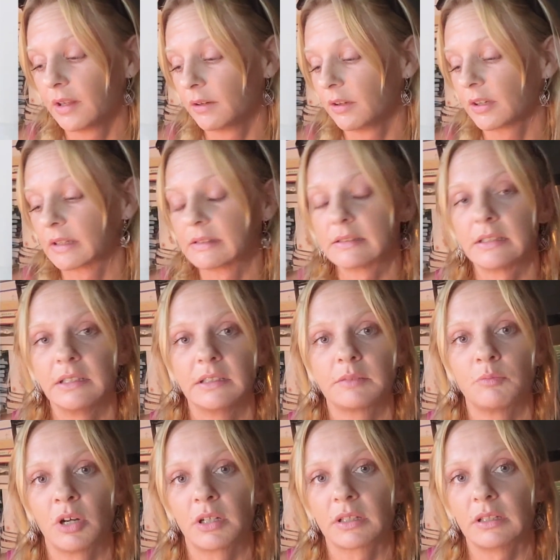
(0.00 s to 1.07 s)
there you can see it's
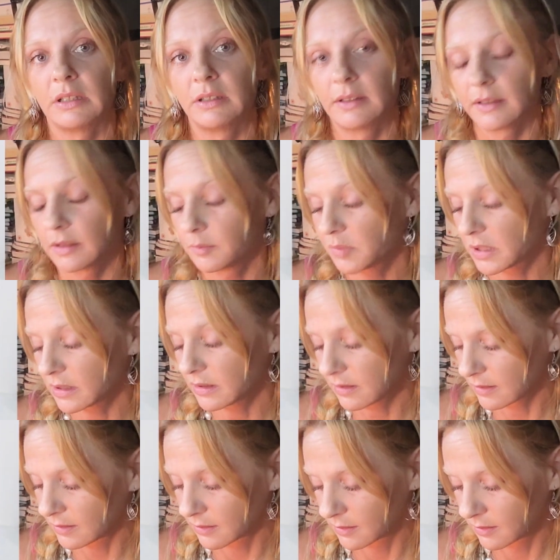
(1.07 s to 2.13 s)
marked clearly at the base.